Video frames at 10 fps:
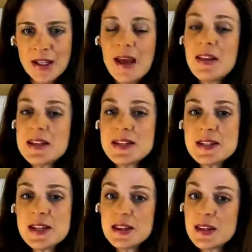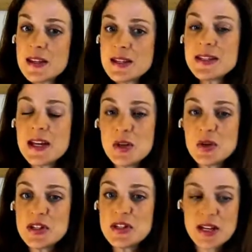Now let's say you
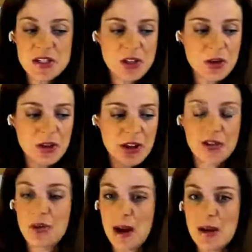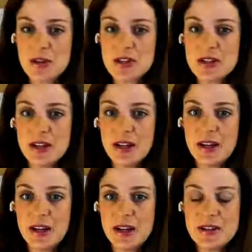decide to go the other route,
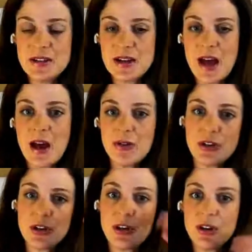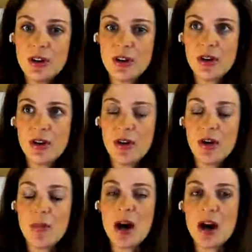and
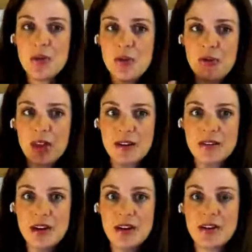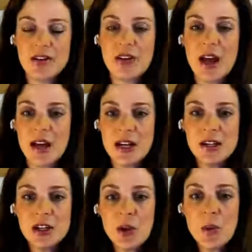upon reflecting,
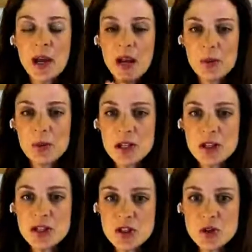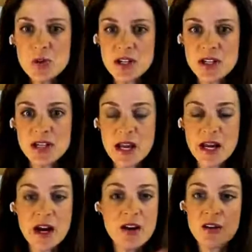decide, you know what, I really do want to stay
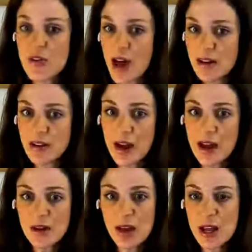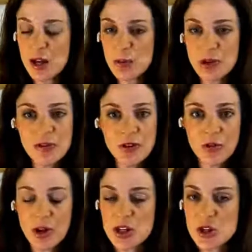here. And in fact, I had a previous
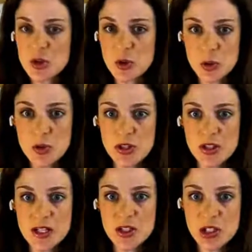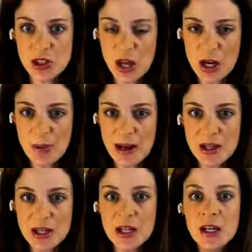friend who did this. She thought about
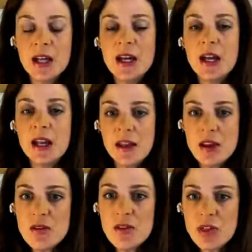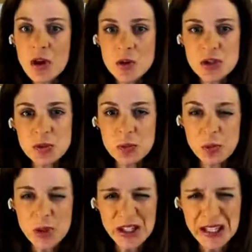it, and even though she
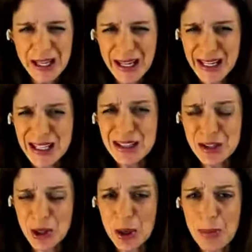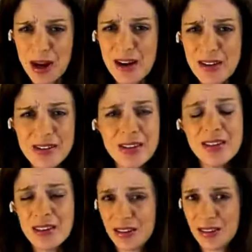really hated her boss,
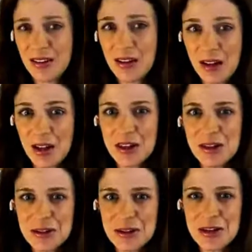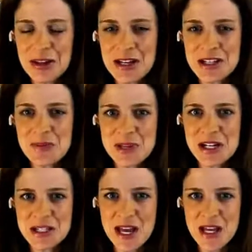and 9 times out
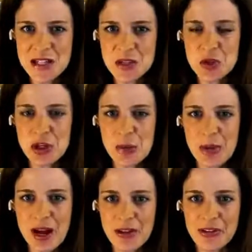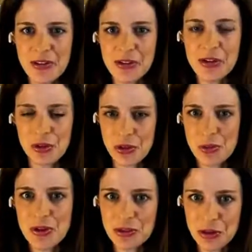of 10, it's usually a boss that's the
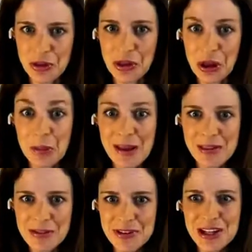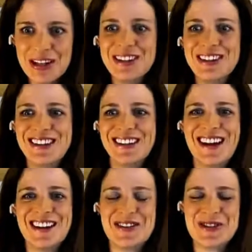reason you're thinking about leaving.
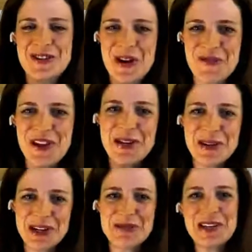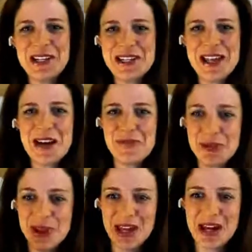I don't know if anyone can relate to that. If
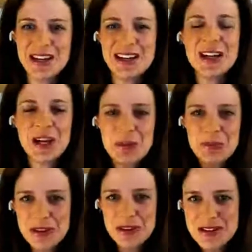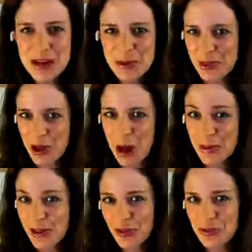you can, please type in the
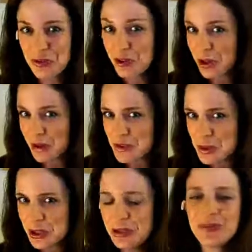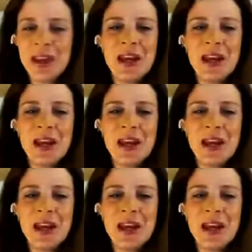comments if you feel comfortable.